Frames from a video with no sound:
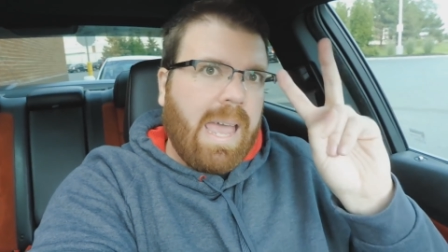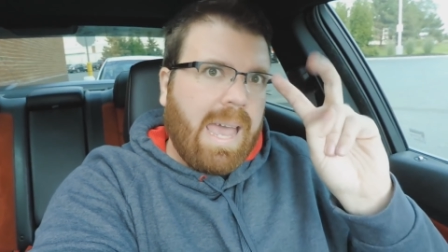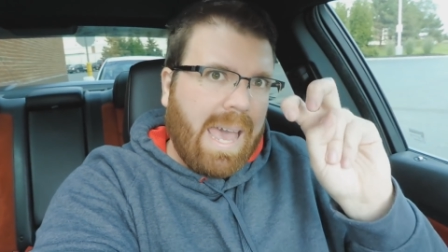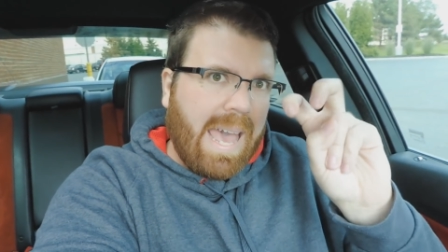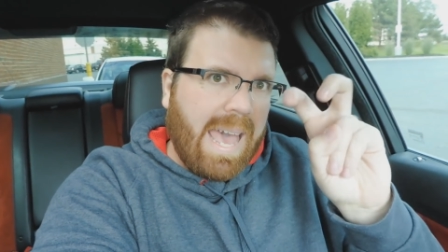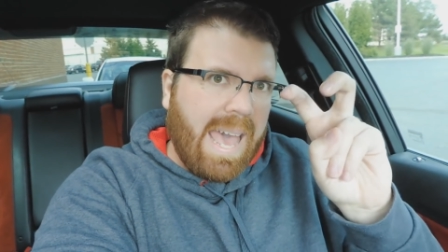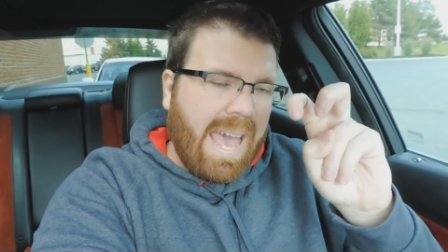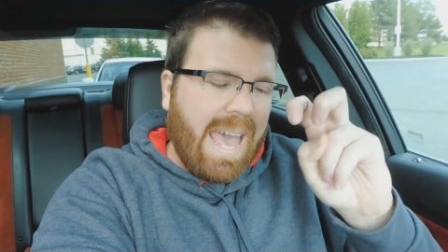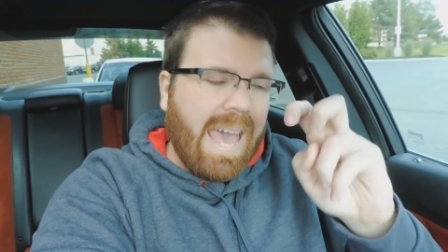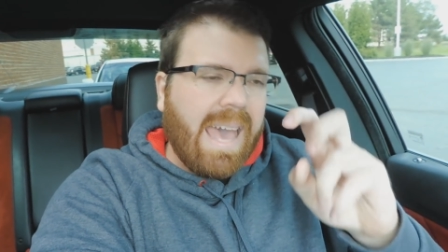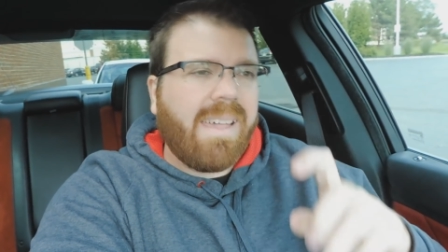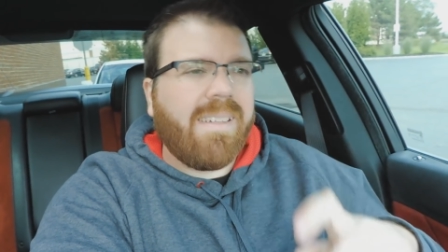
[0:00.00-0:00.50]

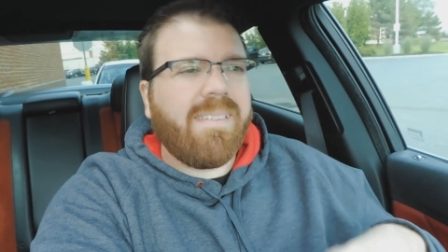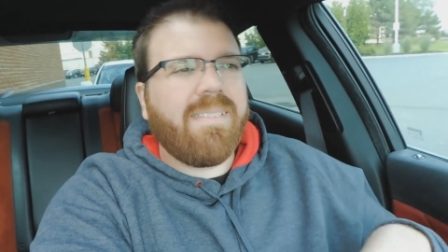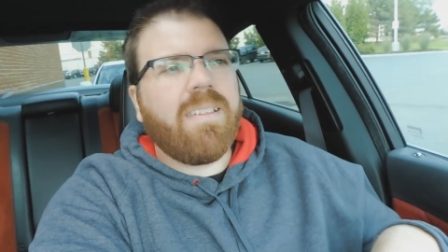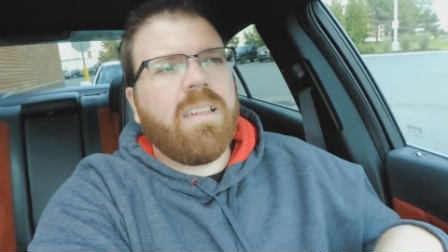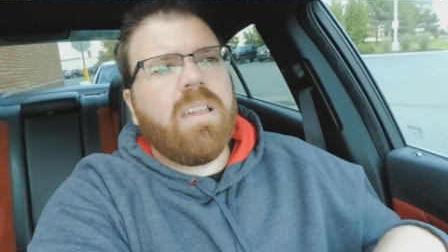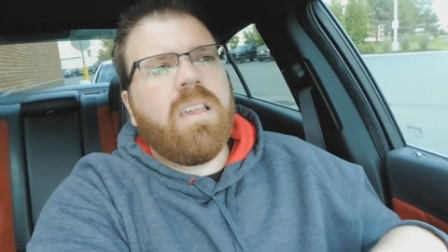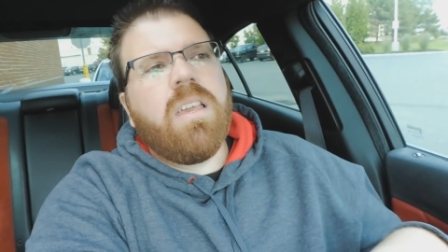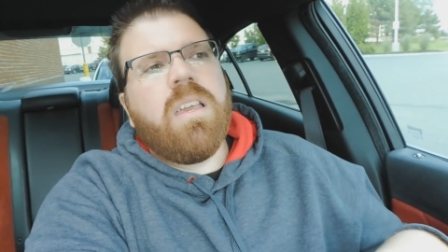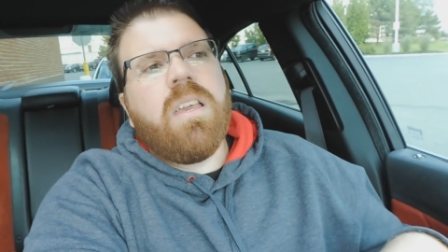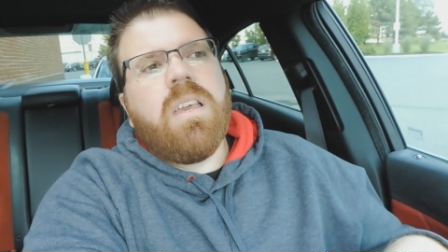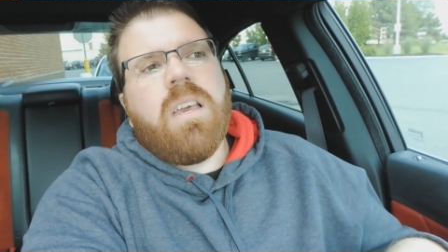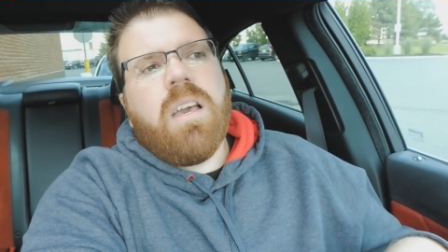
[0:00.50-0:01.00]
has.
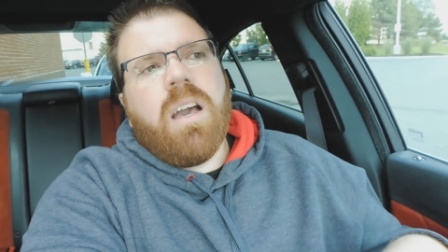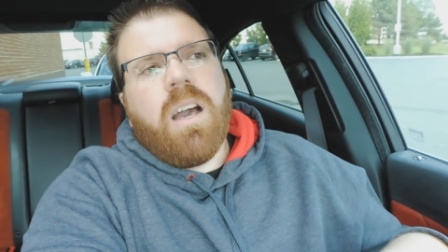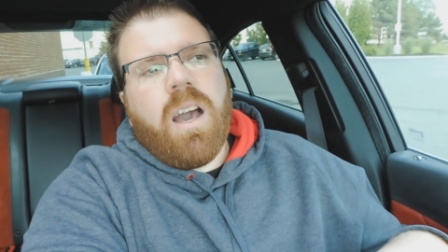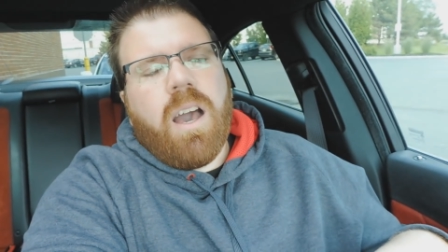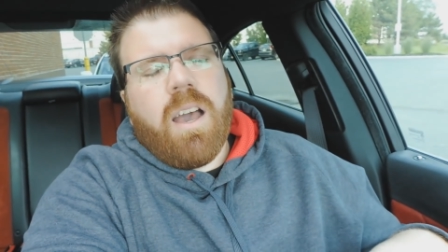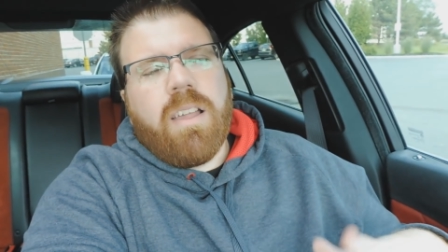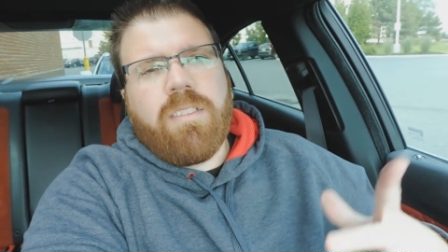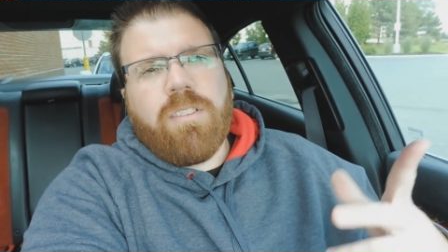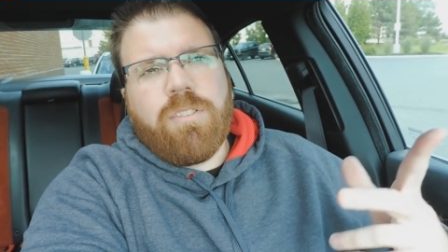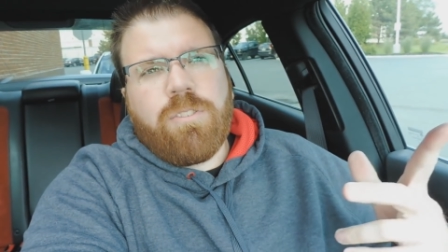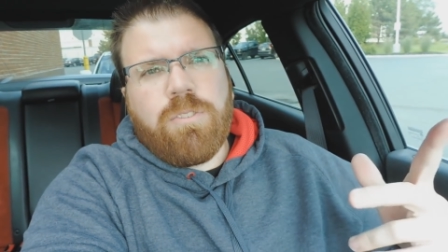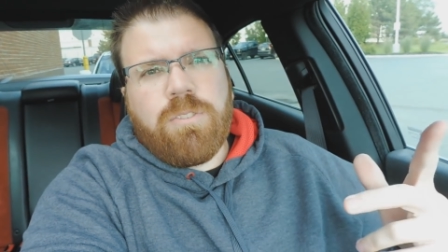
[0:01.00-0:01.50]

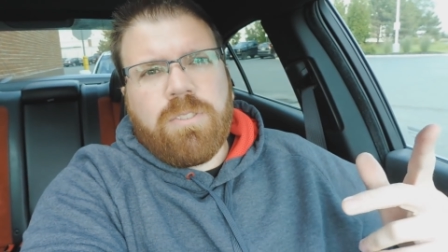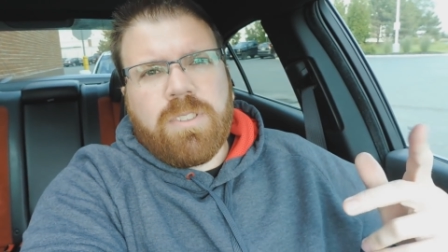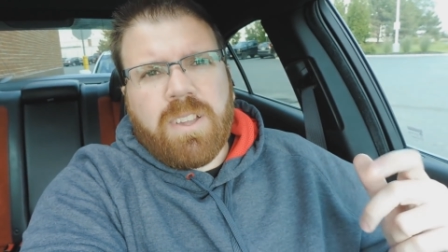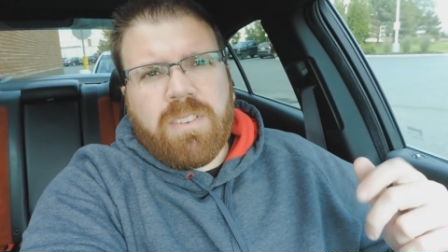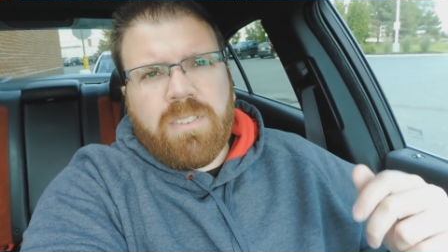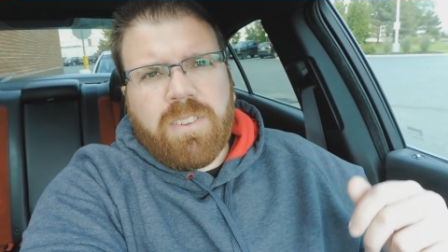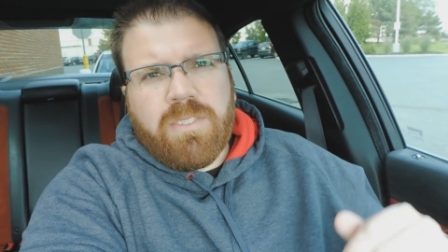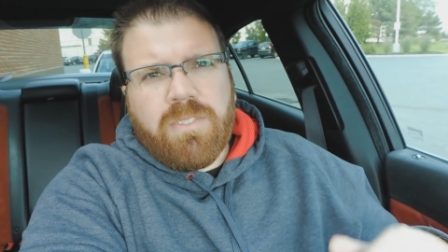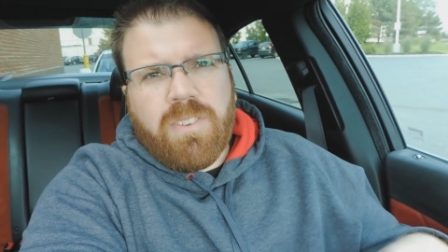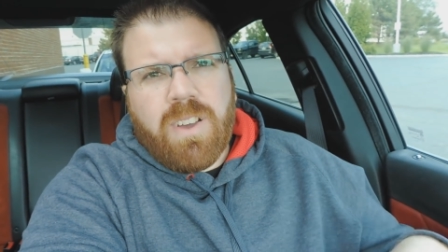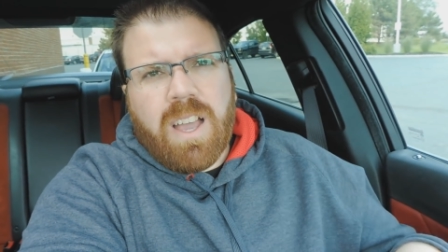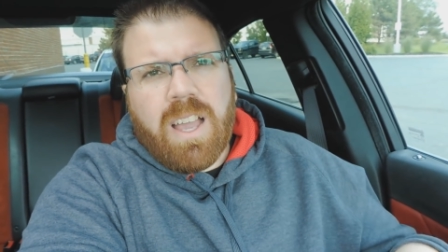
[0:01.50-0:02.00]
It's a
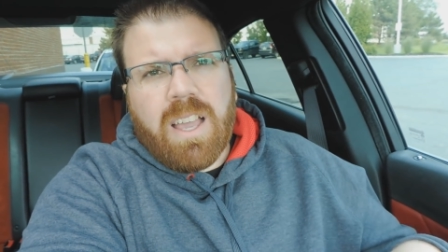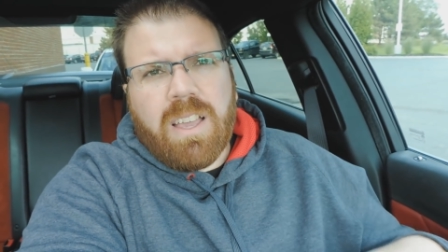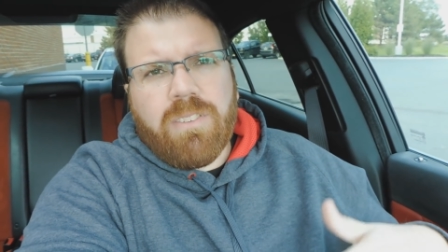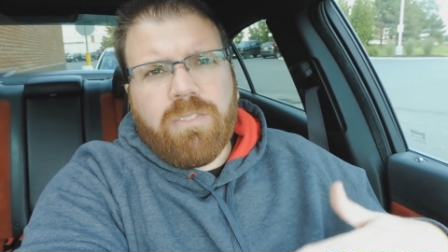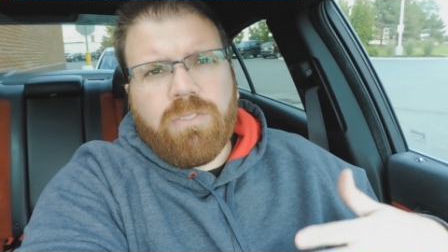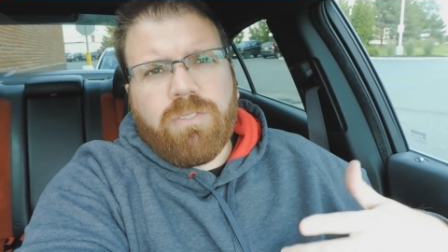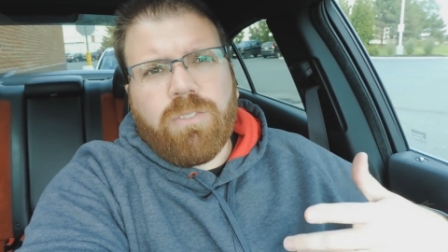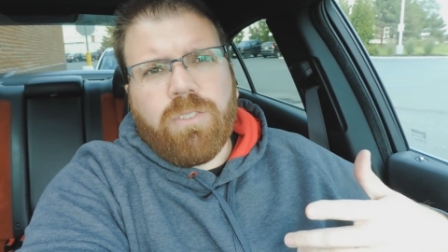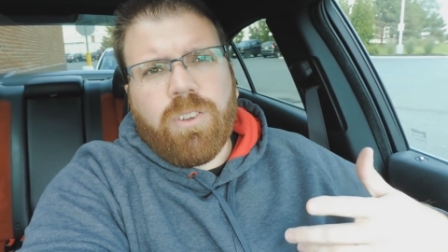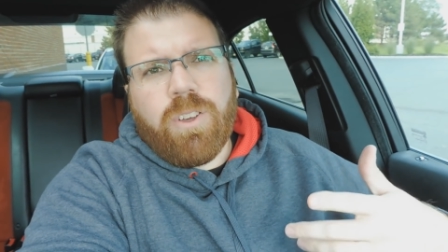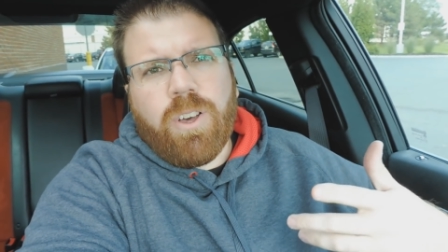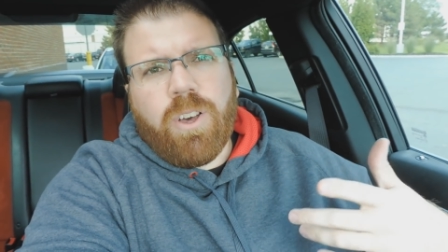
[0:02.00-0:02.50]
275
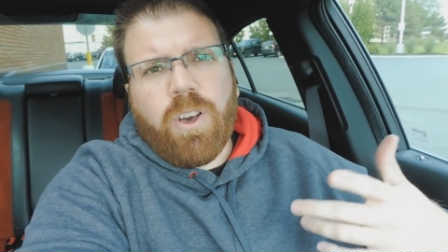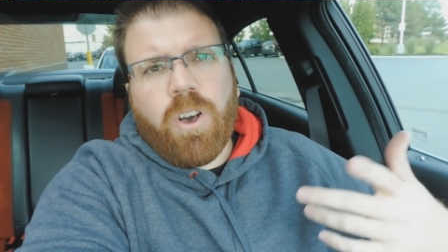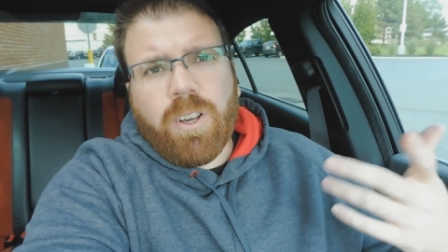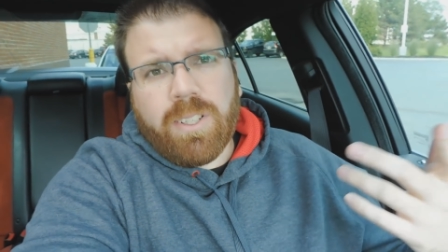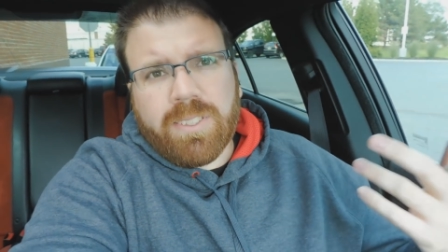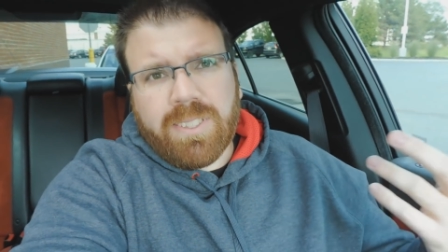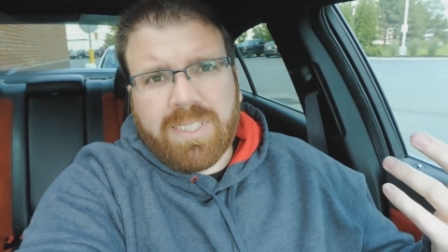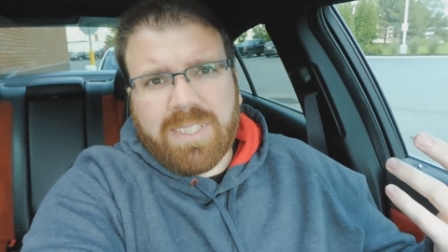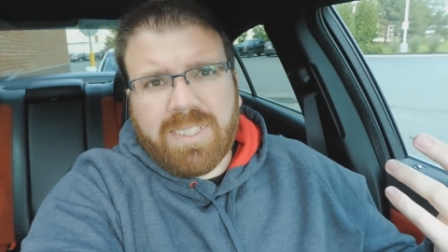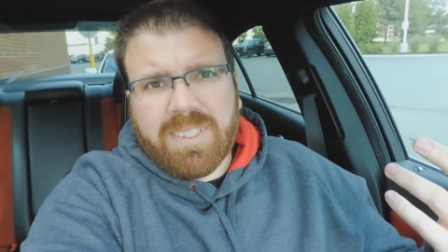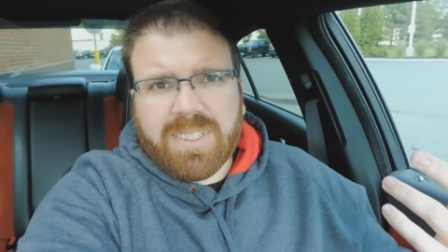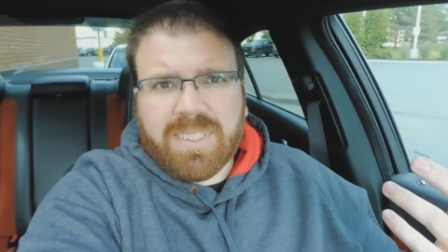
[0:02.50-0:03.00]

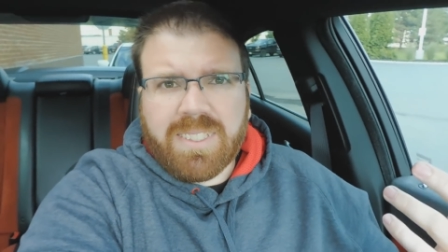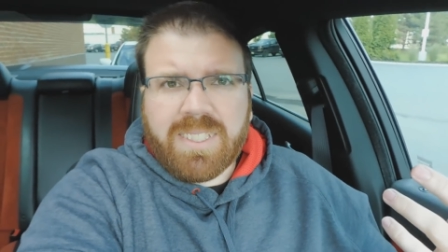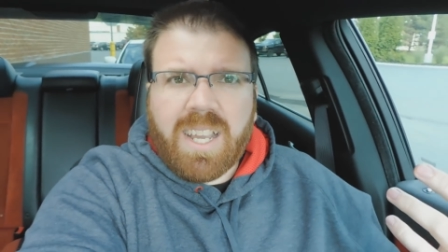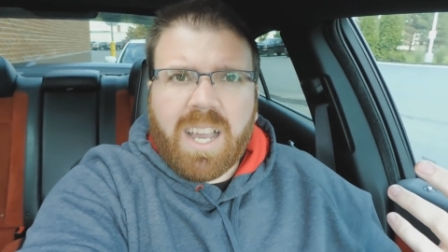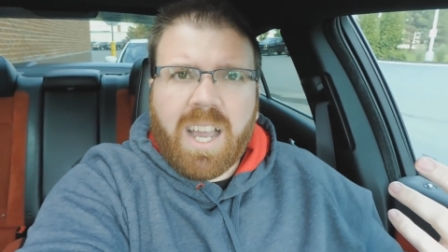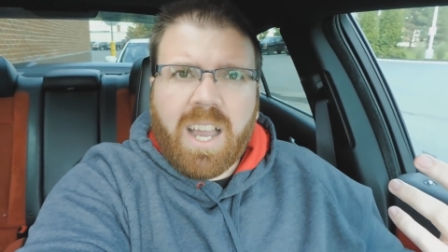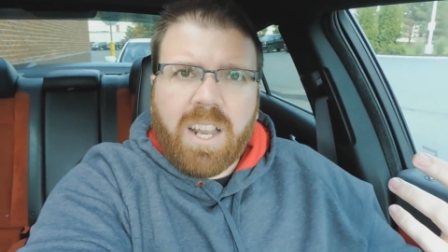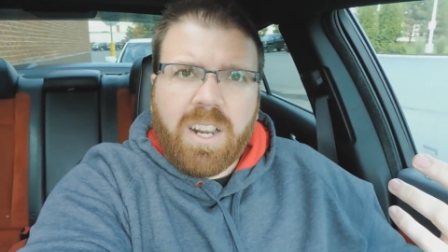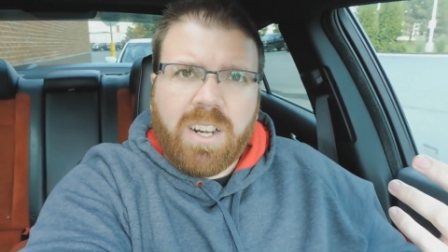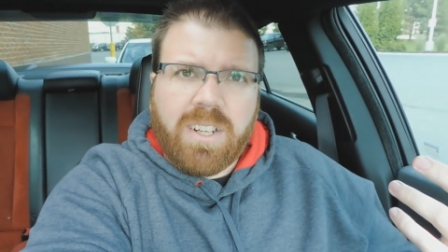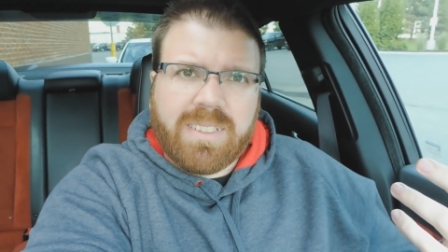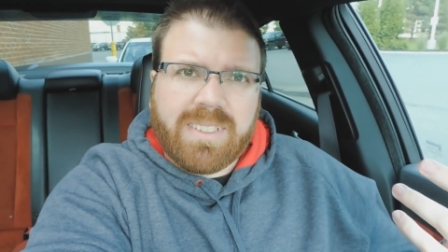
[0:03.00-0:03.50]
all-season tire.